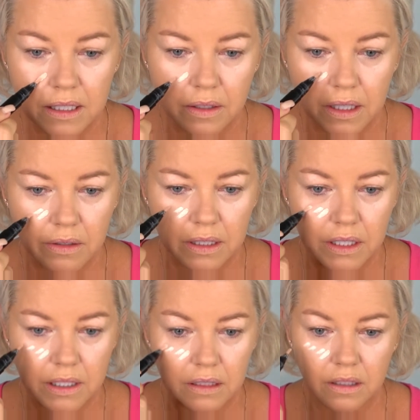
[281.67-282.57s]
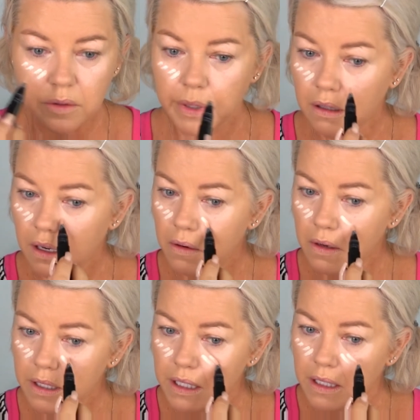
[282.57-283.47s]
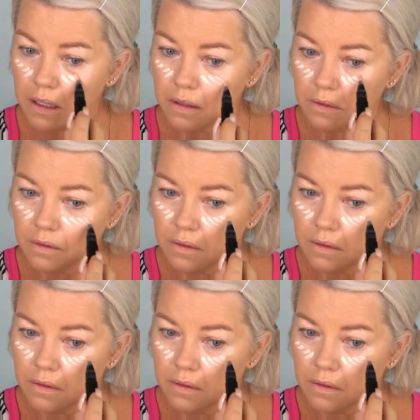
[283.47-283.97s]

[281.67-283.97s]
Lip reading: so I go in just a little bit lower down.